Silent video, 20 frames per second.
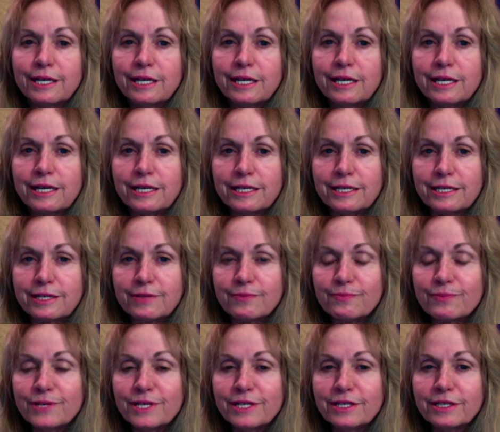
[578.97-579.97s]
And in
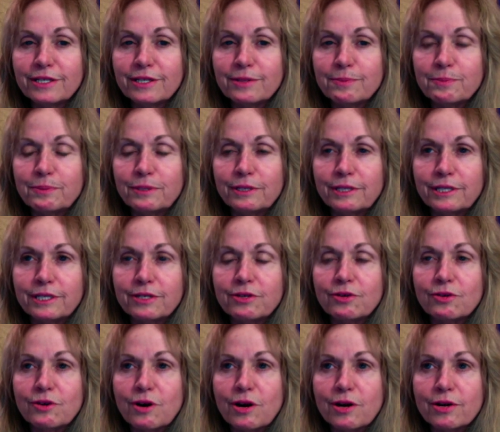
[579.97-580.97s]
being the
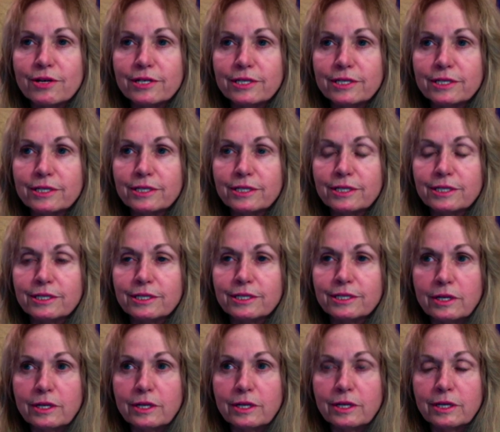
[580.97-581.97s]
political artist,